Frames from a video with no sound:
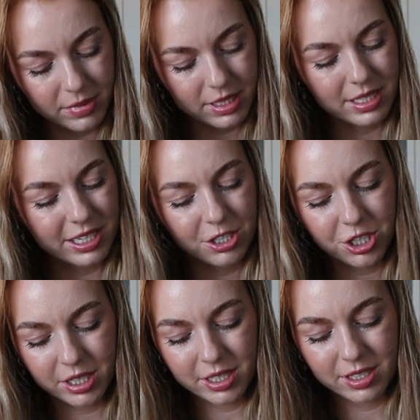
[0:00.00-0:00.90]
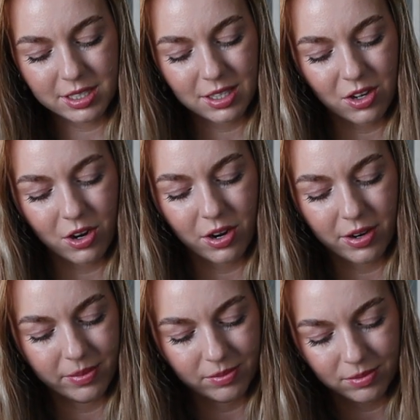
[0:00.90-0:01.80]
Stitches
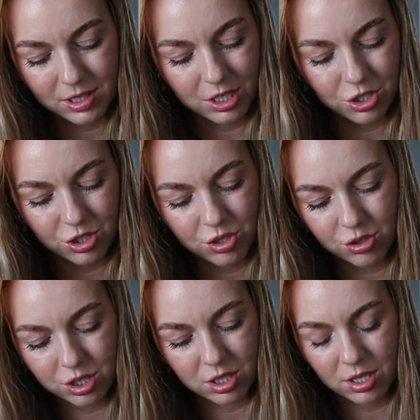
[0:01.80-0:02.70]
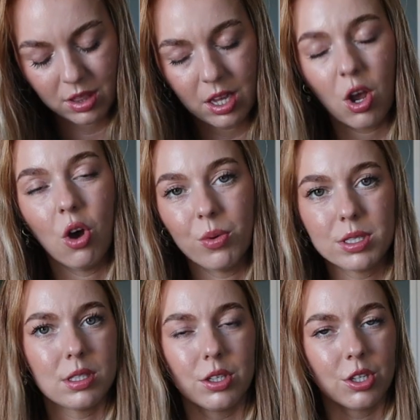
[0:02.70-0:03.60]
are just, they
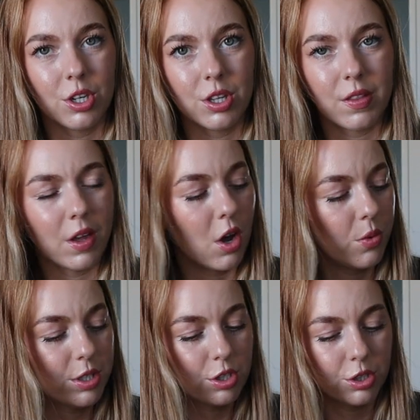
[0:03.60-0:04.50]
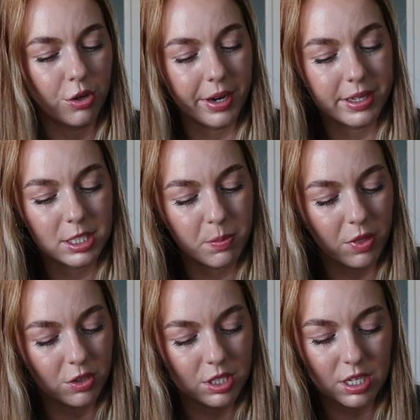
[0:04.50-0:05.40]
always look good. They always are
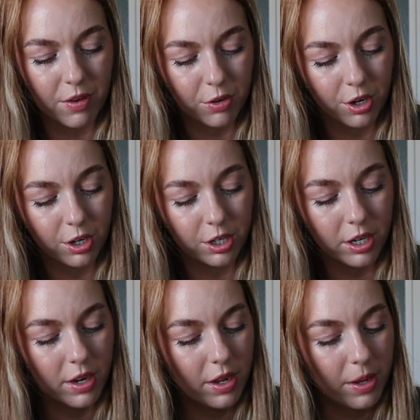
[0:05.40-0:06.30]
crisp. There's never